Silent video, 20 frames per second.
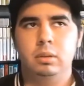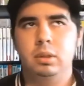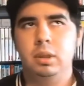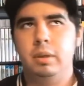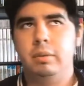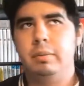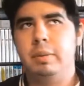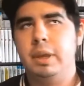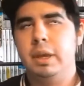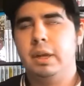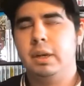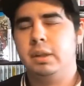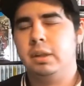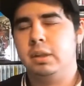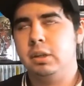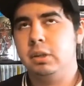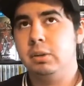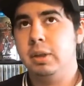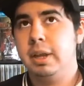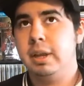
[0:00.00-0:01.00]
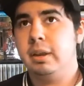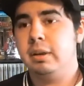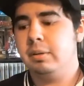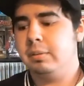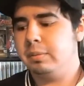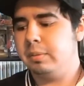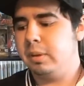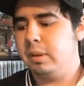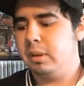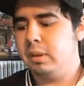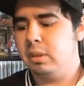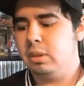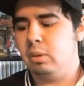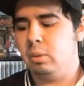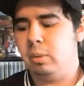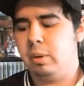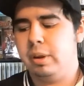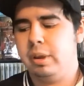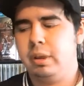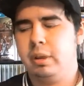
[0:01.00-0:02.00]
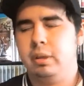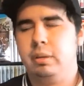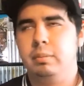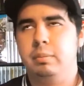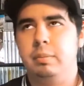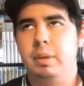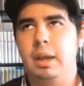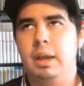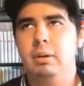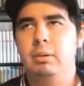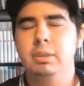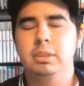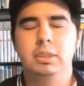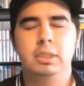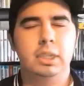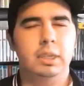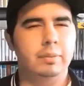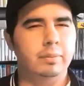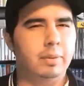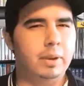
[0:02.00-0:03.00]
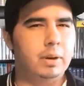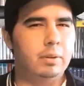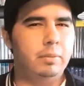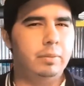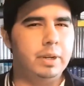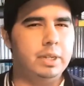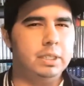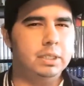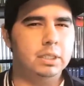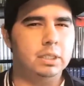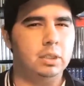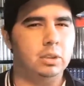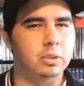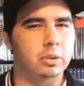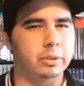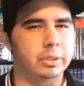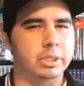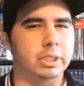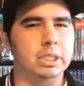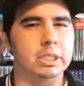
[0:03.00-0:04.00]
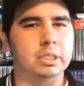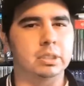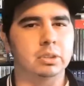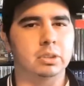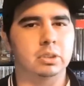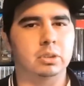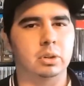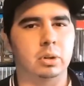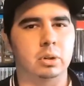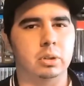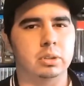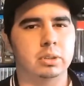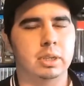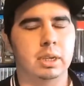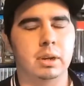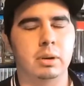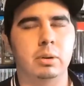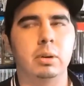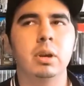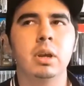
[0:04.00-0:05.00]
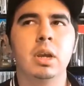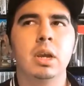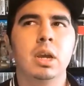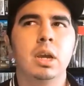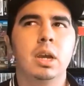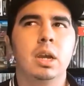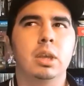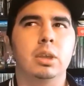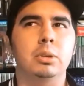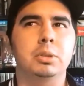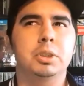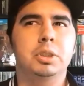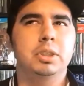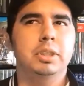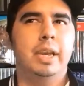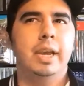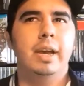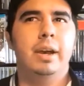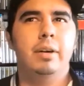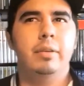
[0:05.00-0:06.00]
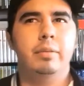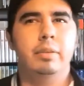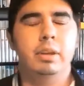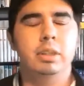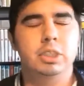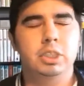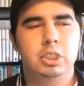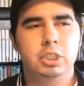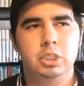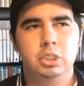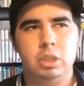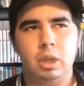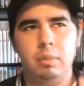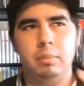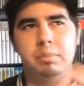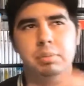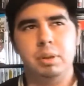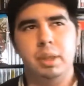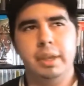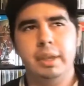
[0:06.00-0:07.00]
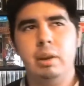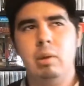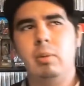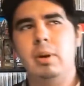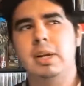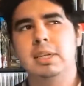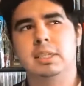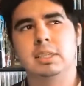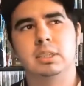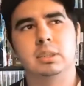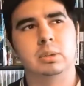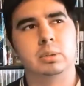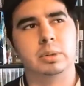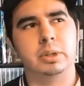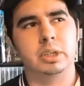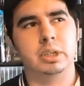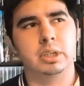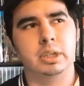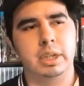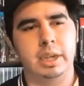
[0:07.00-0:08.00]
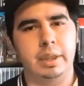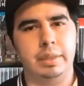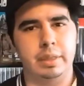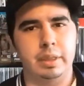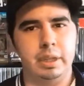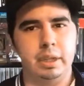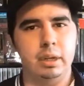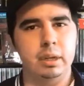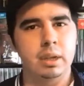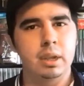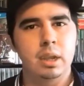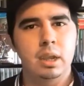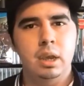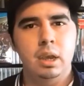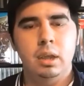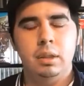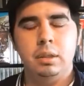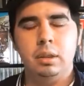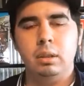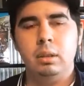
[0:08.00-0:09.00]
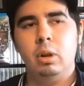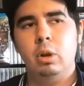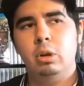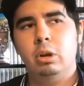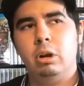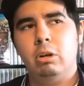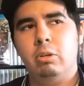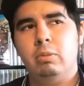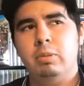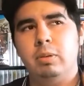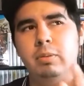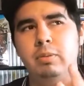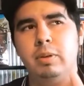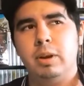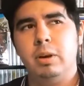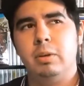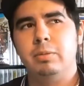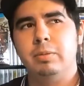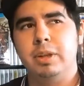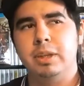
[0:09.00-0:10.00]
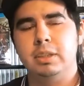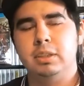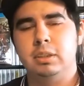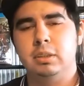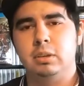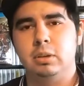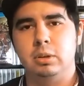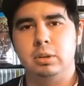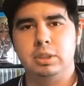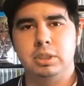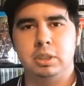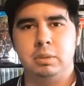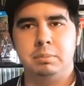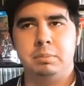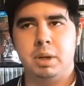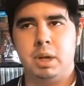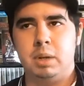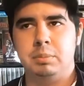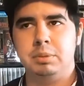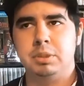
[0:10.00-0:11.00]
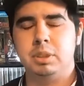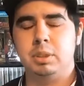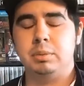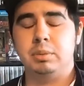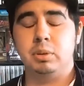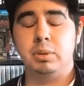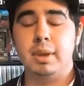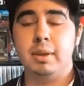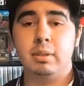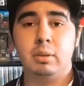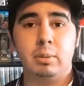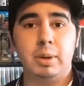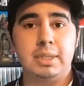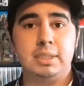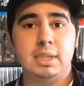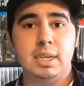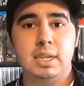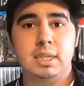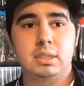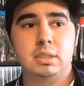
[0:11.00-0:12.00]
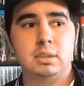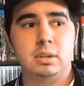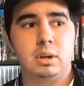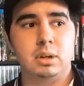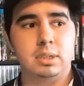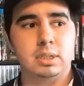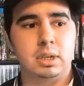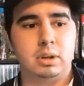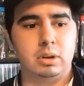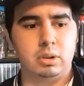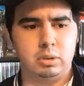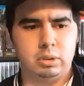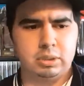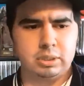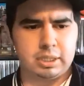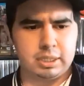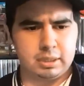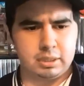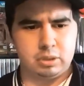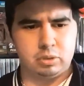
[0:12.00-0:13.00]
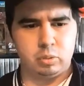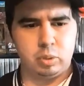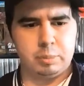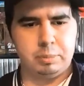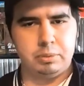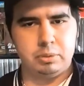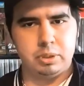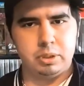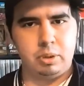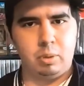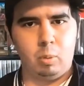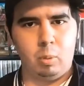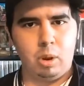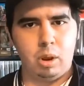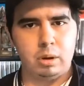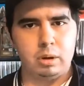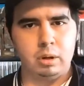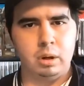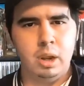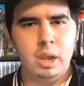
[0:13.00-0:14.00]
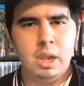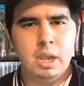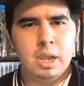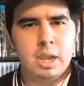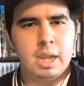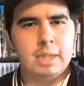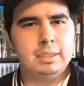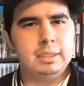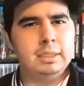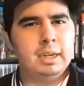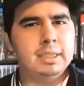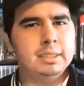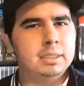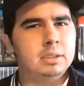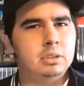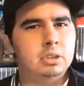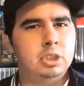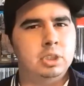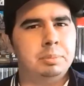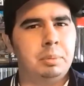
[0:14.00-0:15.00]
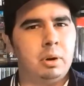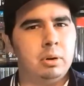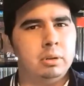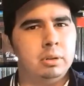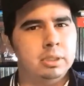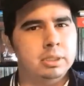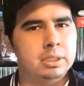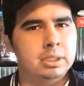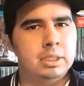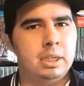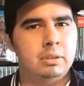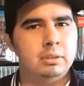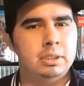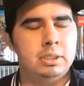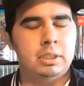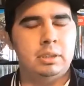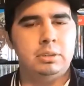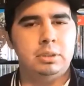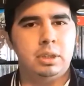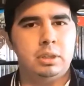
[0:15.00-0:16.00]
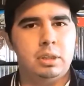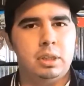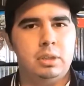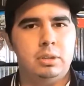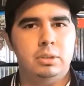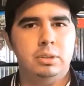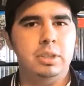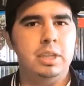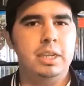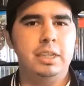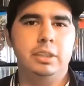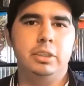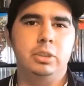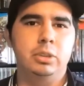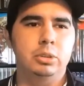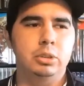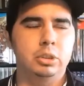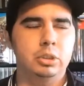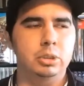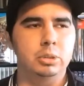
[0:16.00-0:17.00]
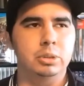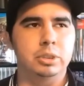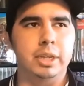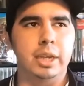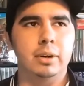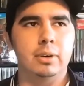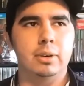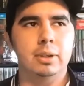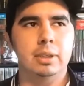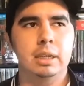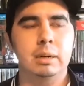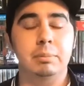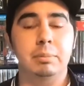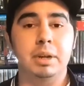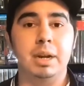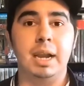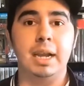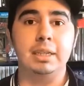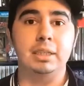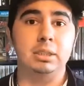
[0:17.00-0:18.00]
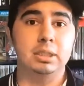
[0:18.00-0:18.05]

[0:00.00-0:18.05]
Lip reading: You have that, and then you have the way I would say Final Fantasy 13 starts. How you just have it's just a blank white screen, and then the logo for Final Fantasy 13 pops up. You have the way 10 starts out. It looks like there's ripples in the water. It's a nice little sparkling soundtrack they used. They didn't use To Xanarkin, but I